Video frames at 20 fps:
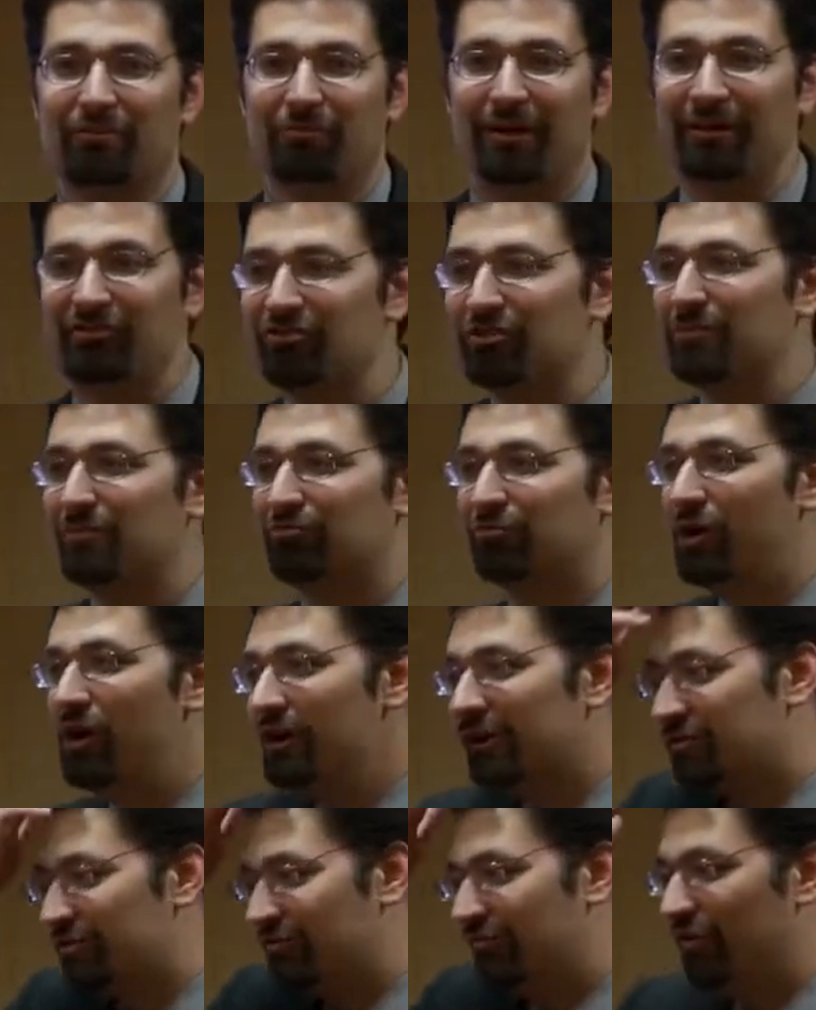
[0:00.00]
Racism is
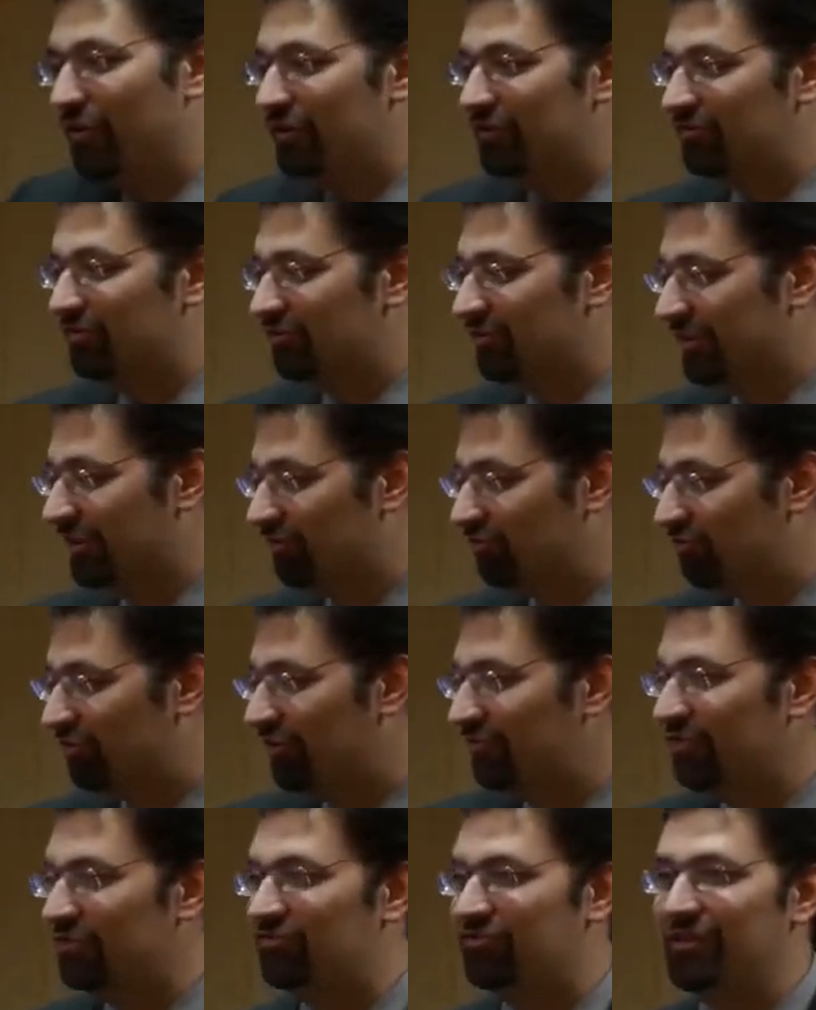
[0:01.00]
wrong because it focuses on a
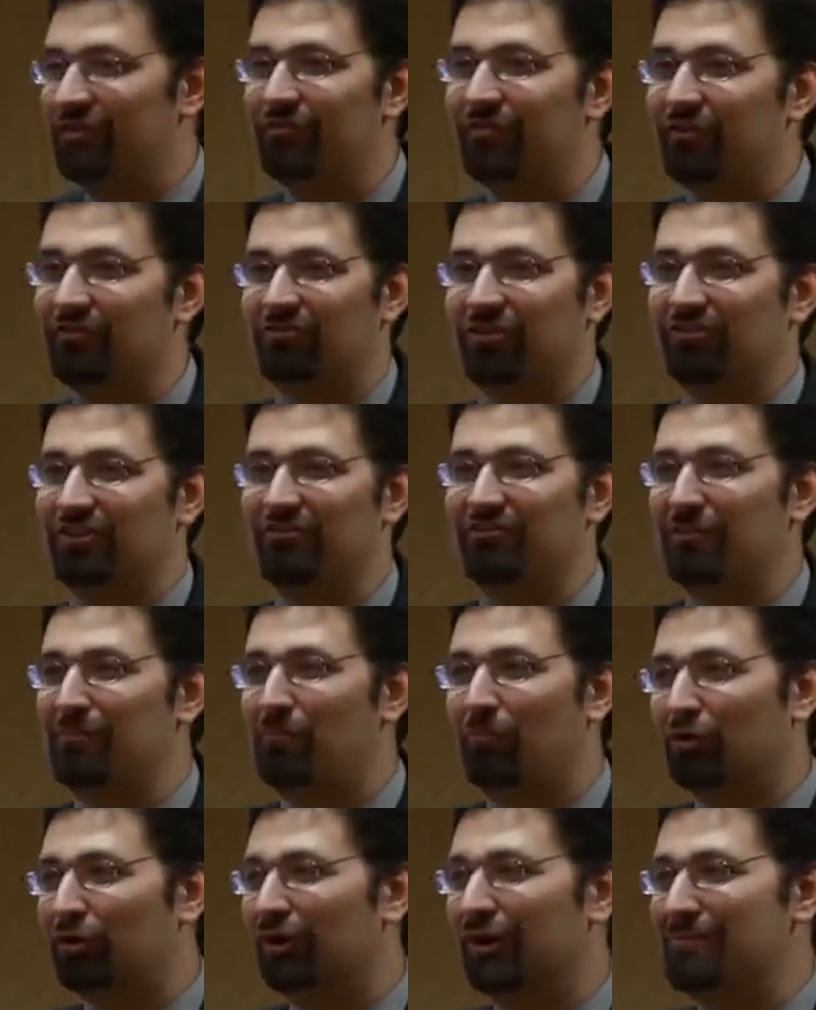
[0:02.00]
surface difference that doesn't
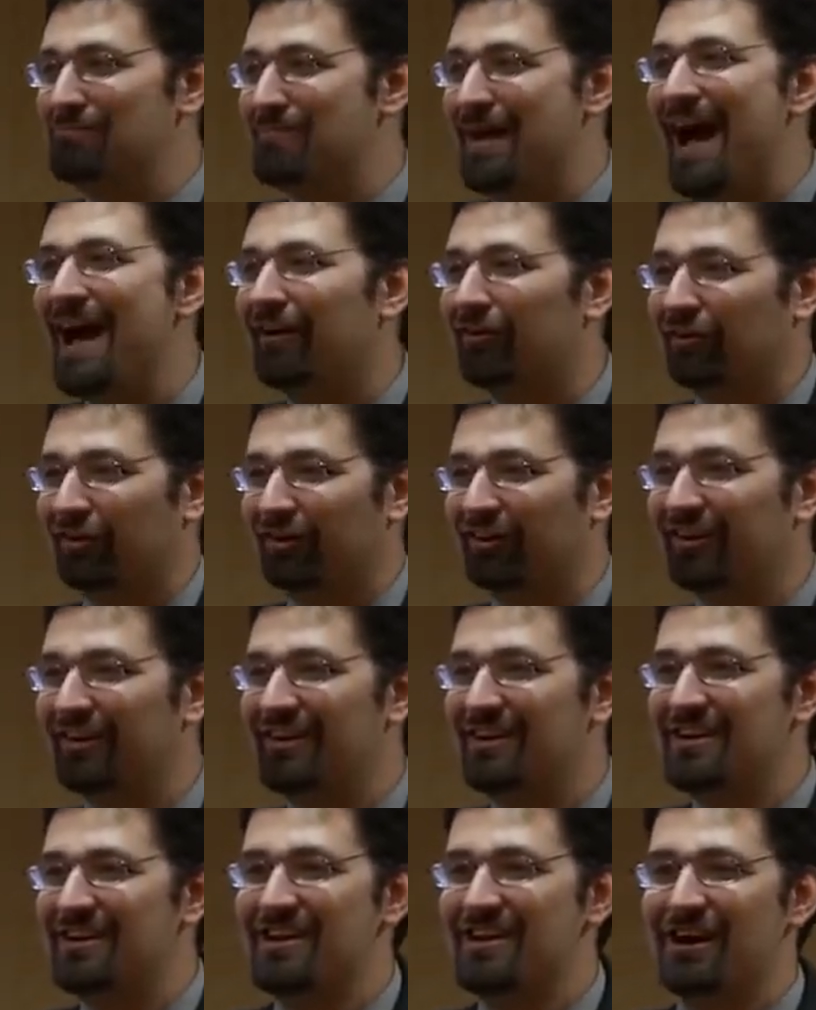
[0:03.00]
morally matter,
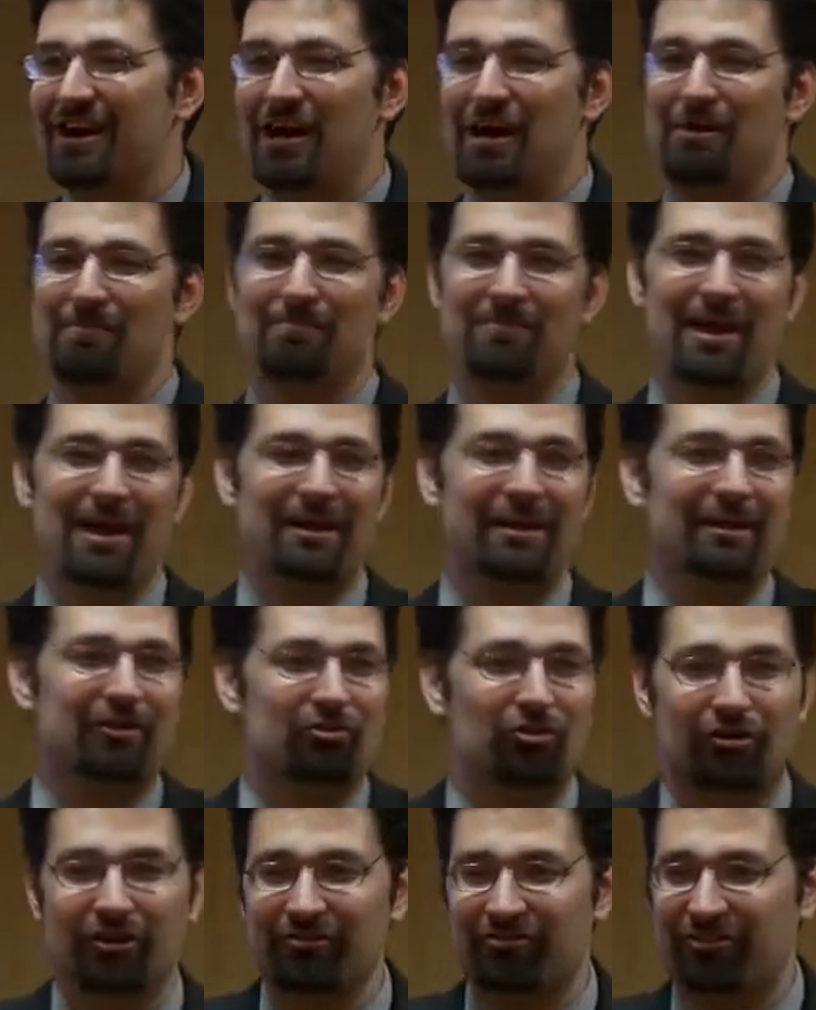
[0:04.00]
and
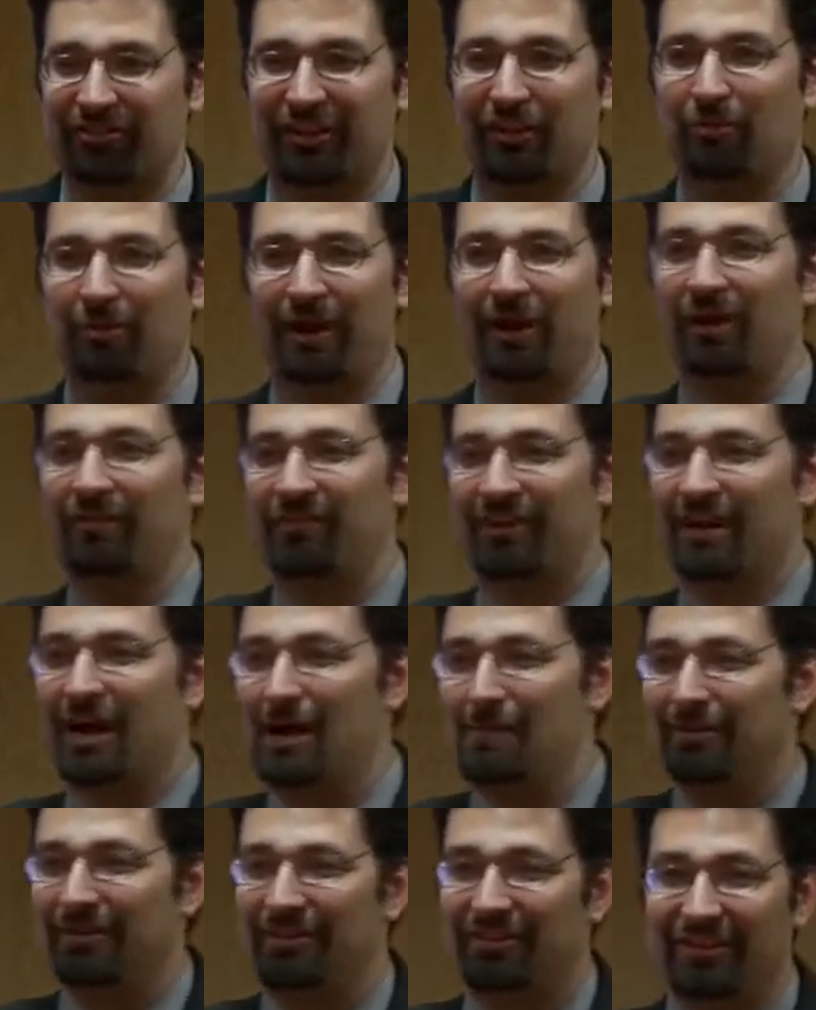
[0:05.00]
ignores the thing that we all have in
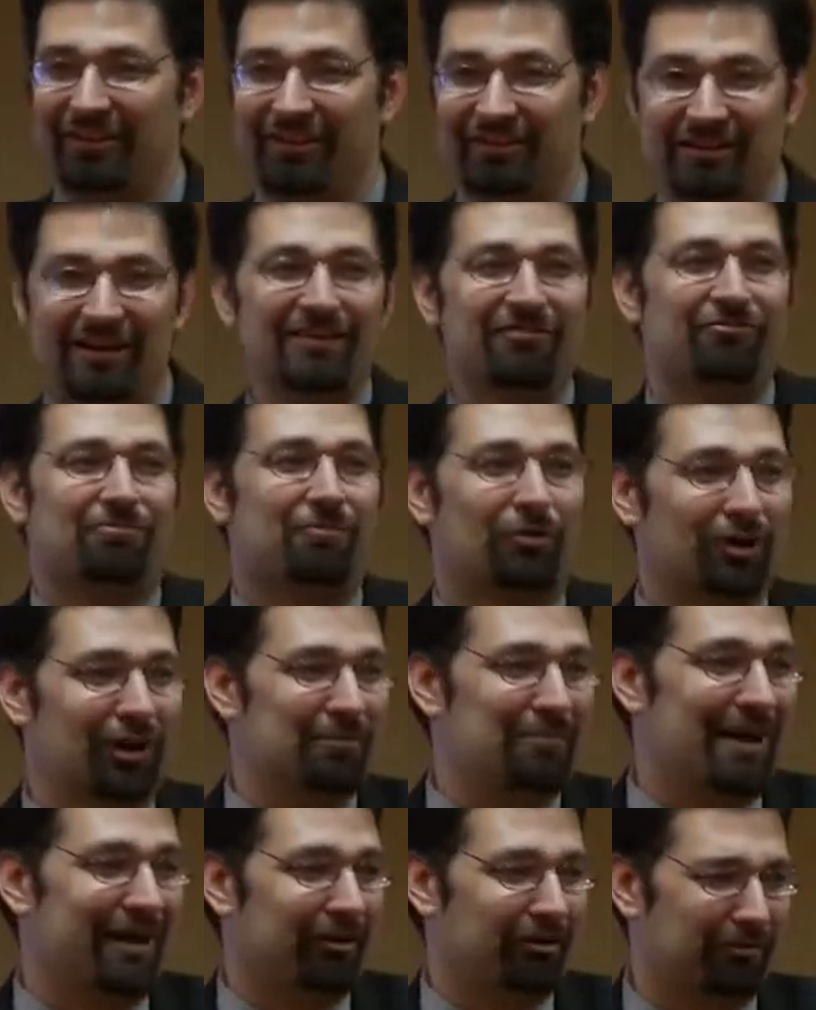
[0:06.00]
common, the thing that does
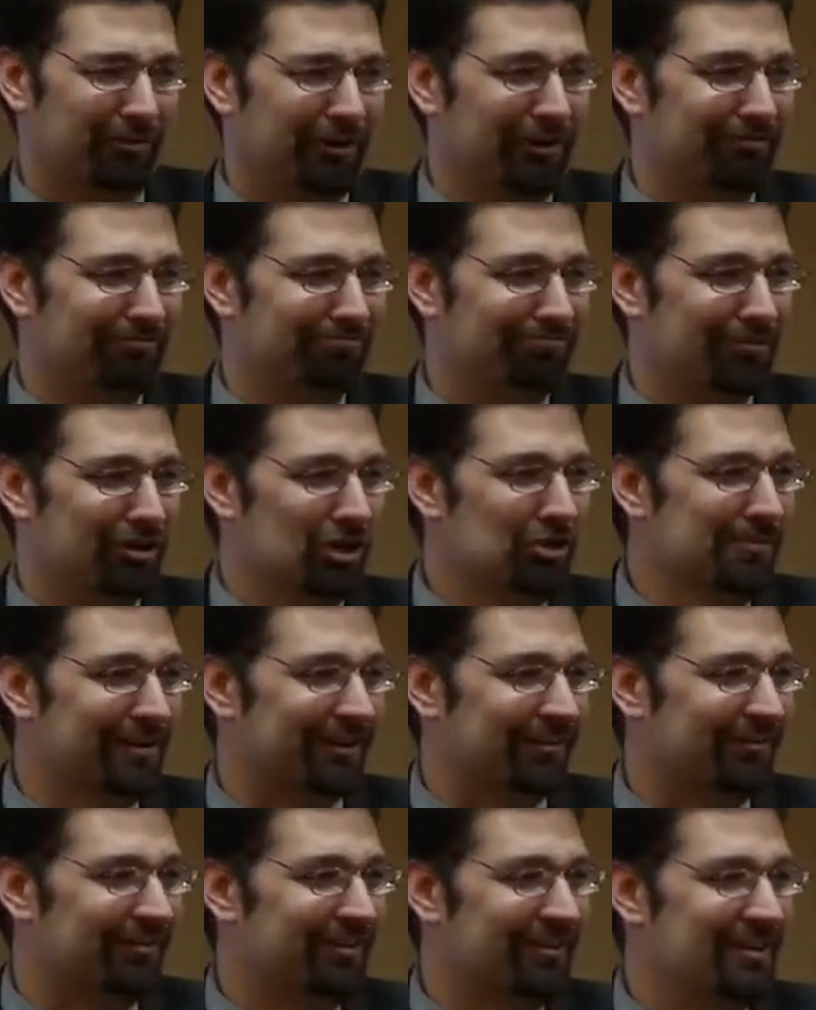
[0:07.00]
morally matter, that we're all
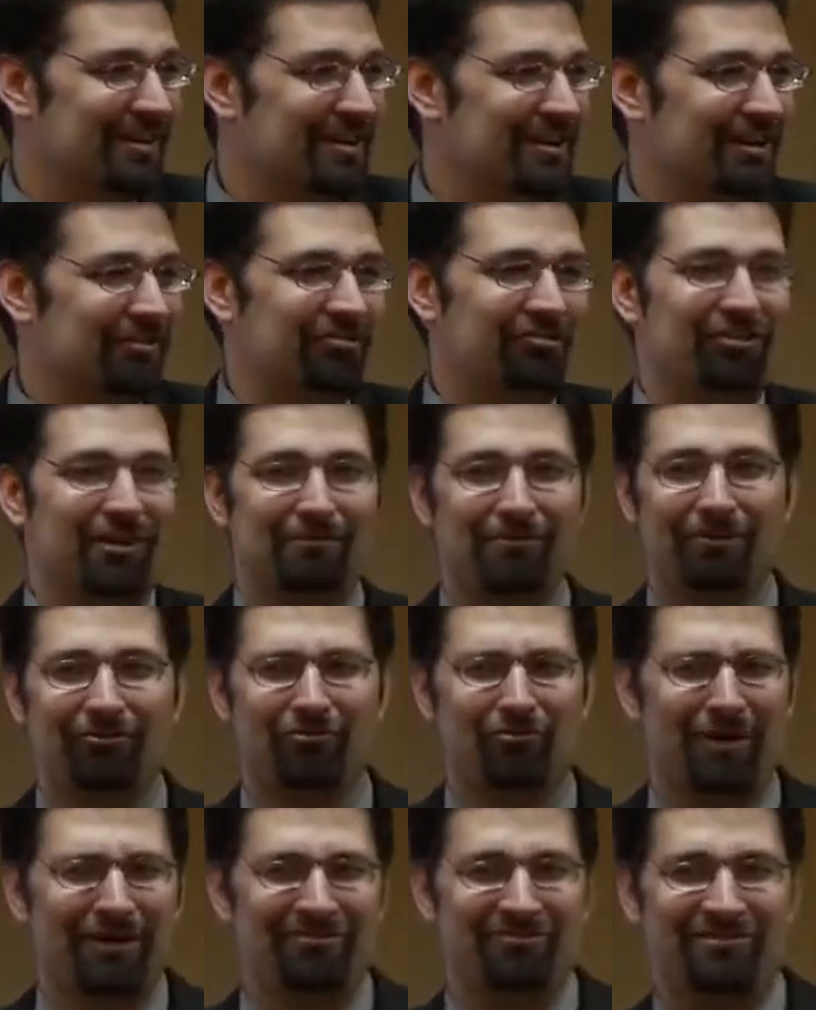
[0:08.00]
human. It's the same
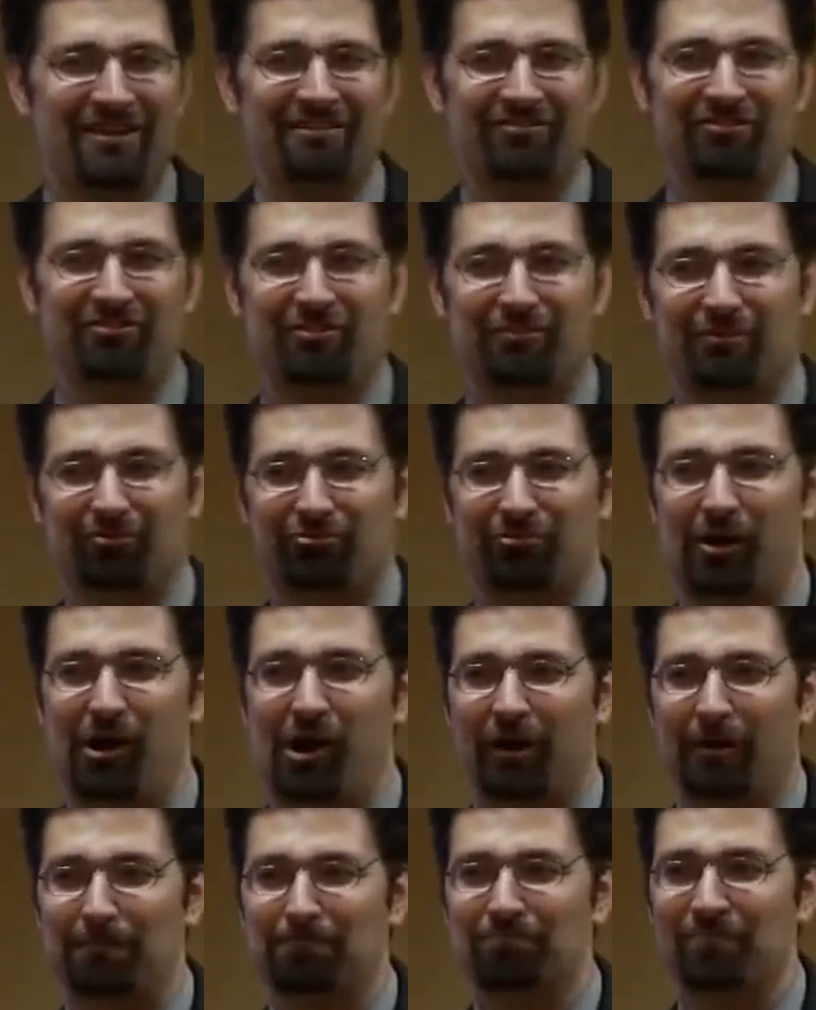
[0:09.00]
reason why sexism is
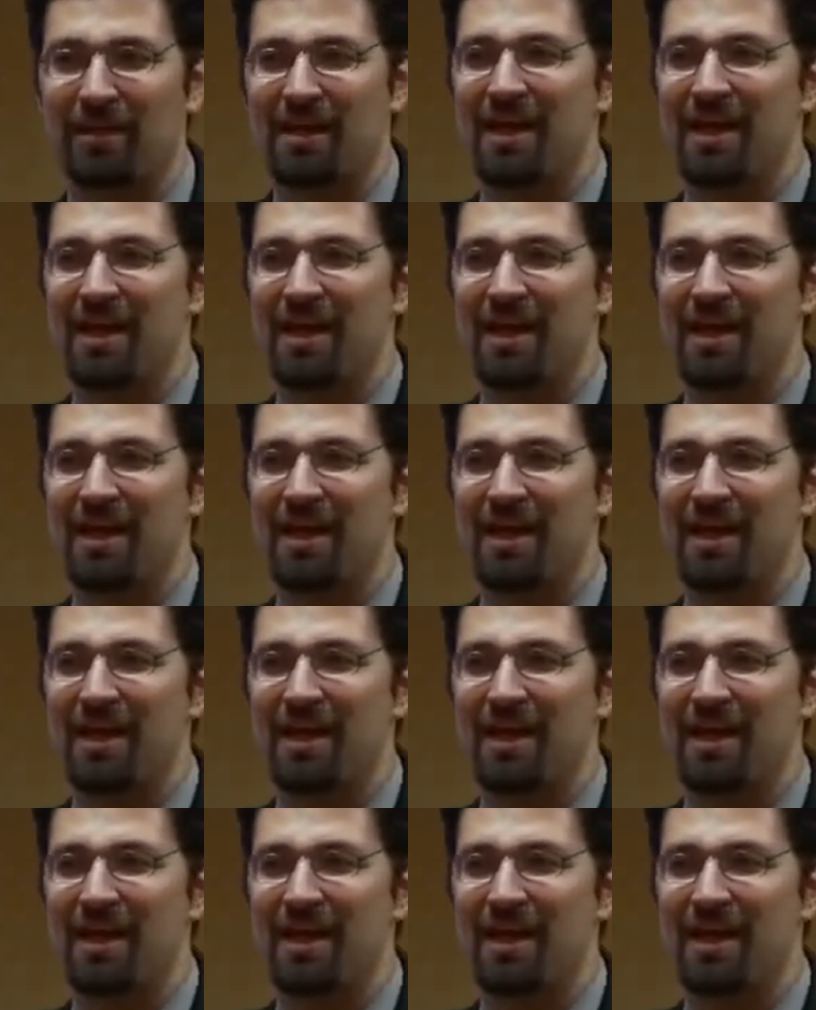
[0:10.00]
wrong.